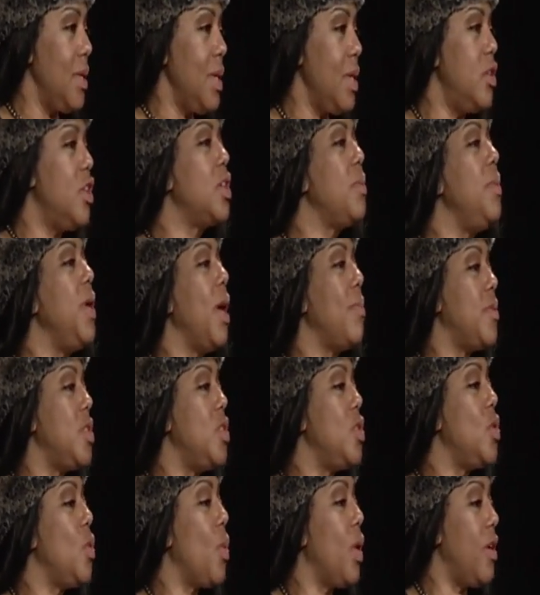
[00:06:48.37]
hooked me up to
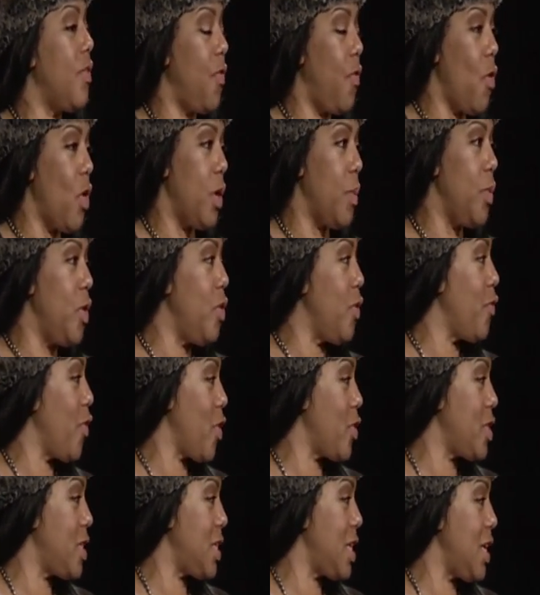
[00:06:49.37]
do the one at Fordham
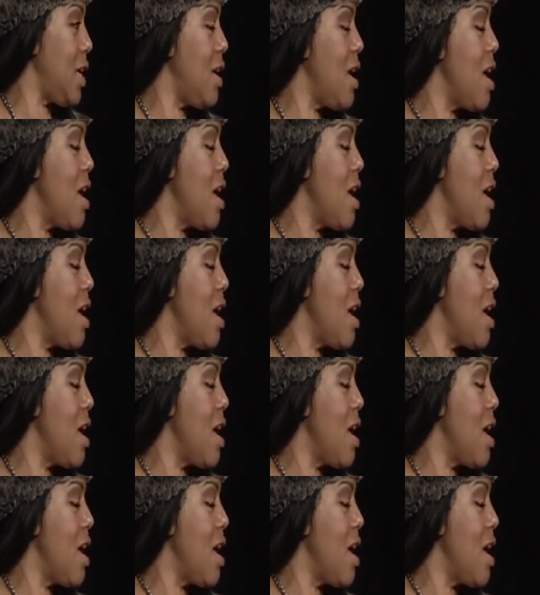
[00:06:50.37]
University.